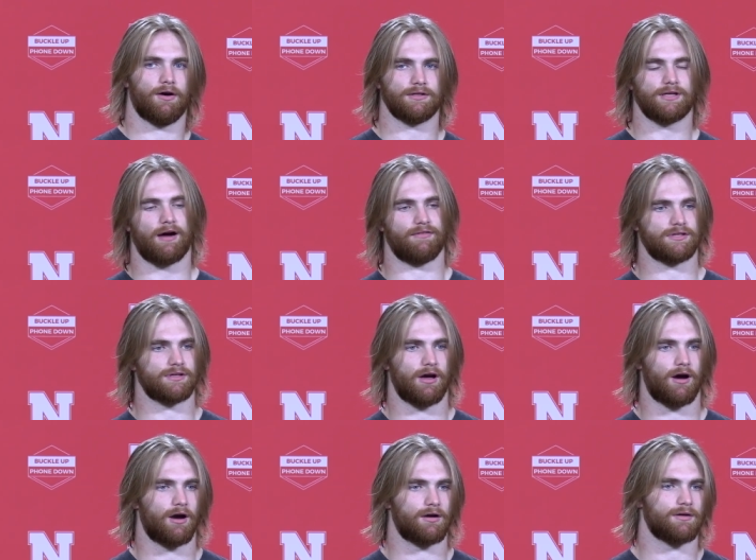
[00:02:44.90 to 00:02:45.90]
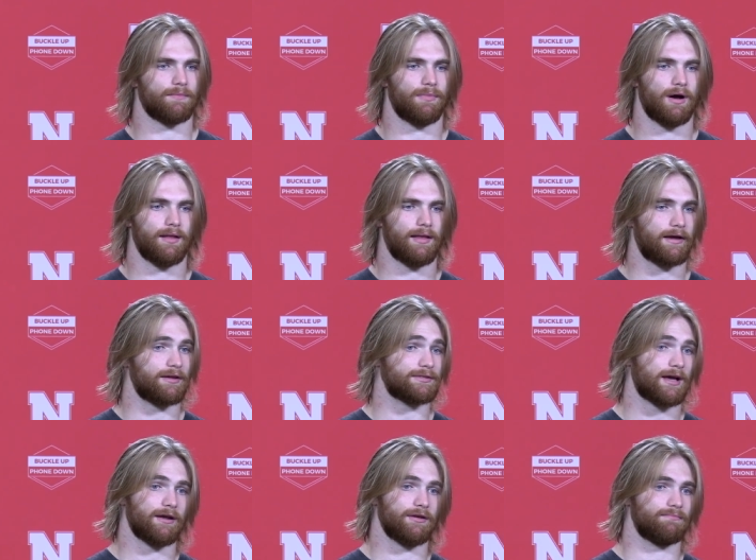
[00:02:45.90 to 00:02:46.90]
know, it's obviously hard, but like you
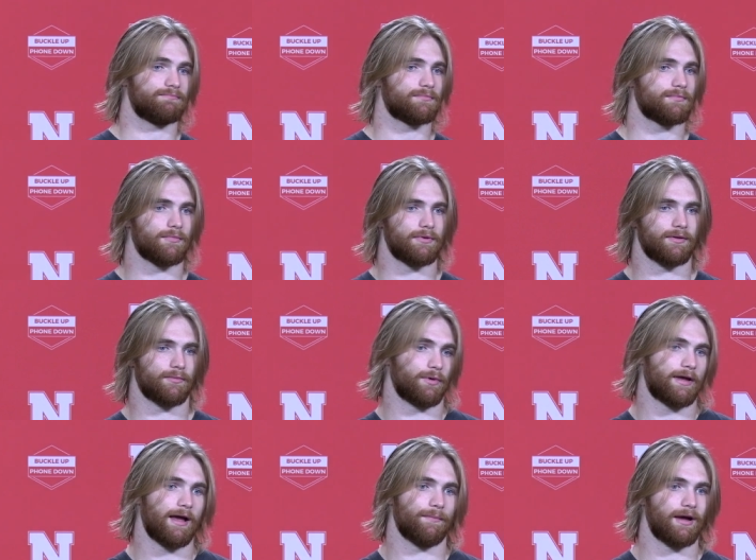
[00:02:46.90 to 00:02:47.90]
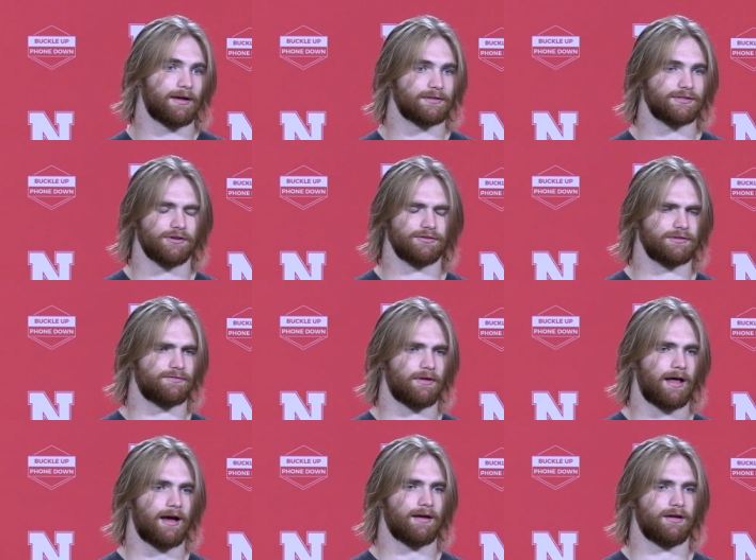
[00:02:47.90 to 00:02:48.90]
said, you, we can't make excuses for
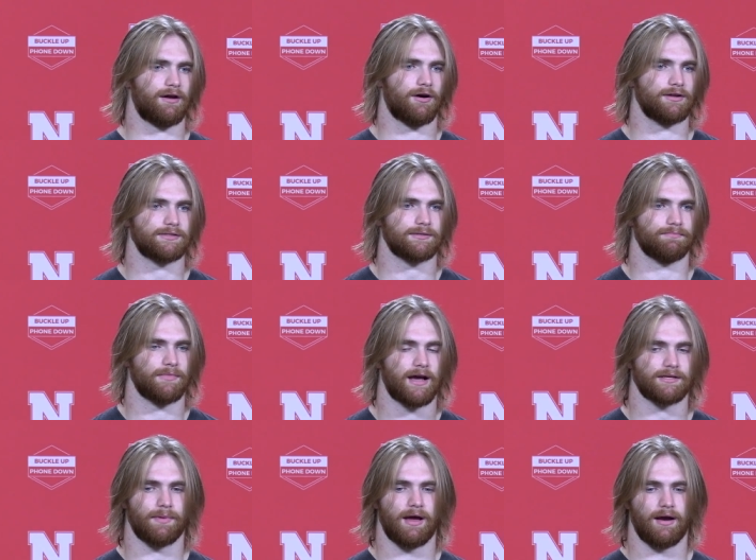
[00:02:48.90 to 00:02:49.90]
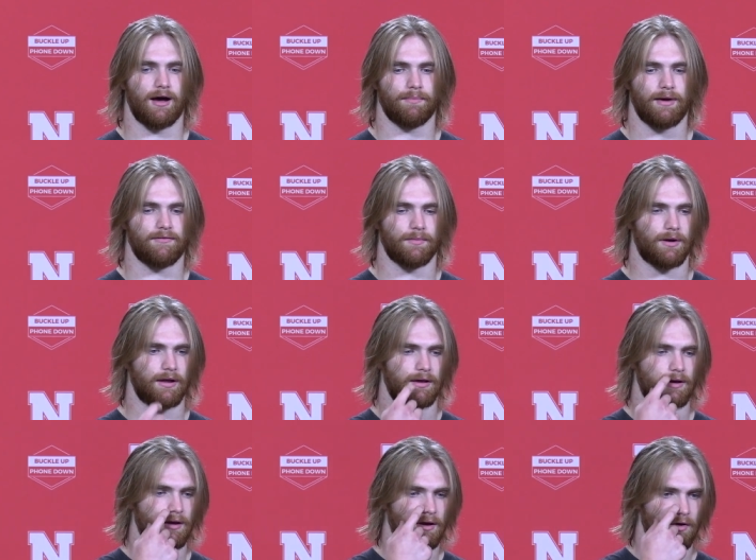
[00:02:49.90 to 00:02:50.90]
that. You know, it's next man up.
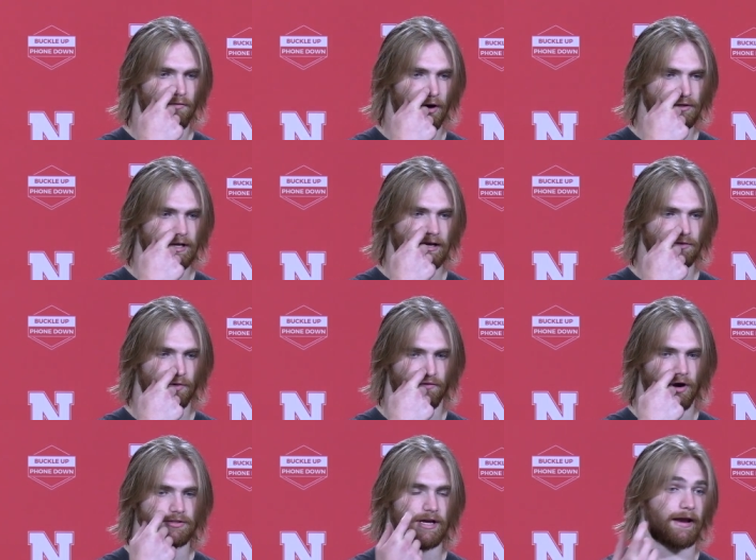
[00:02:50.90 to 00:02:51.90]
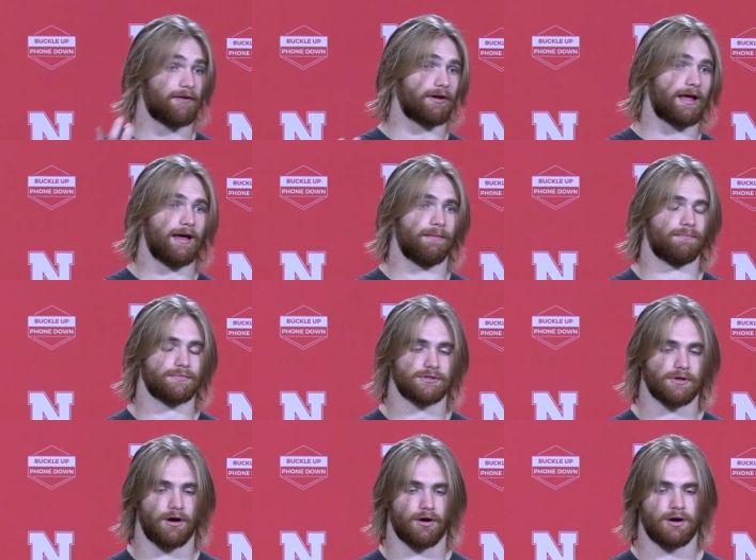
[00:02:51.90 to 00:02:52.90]
Everybody rotates. We rotate every game,
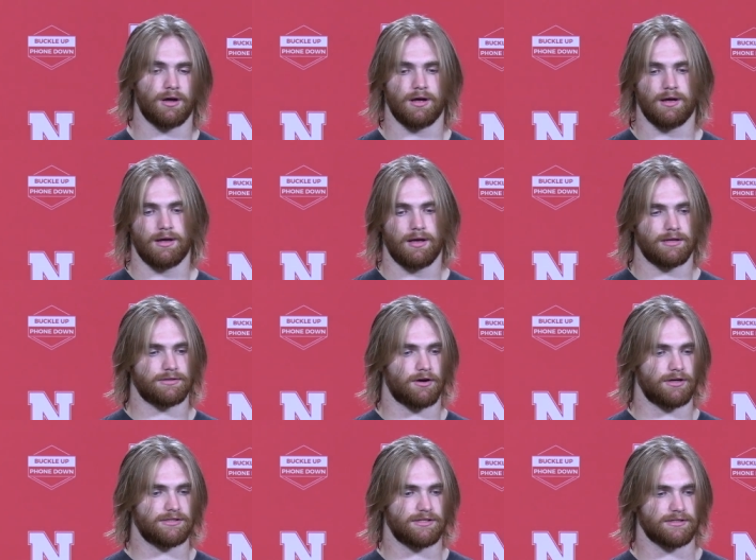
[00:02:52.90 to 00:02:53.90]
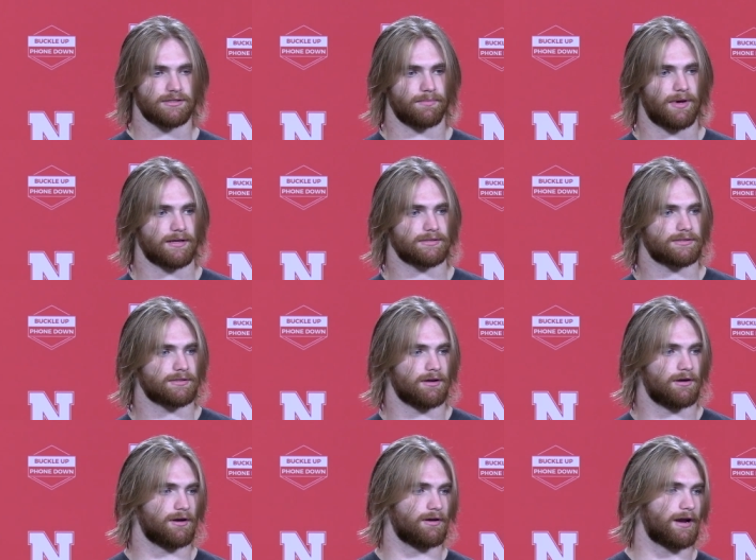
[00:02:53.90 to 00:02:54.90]
so it's always just the next
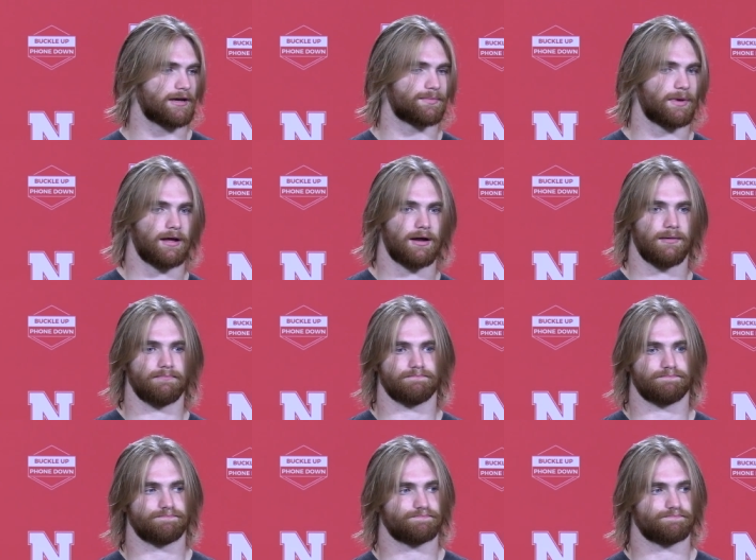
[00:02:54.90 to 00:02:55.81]
uh, next man up.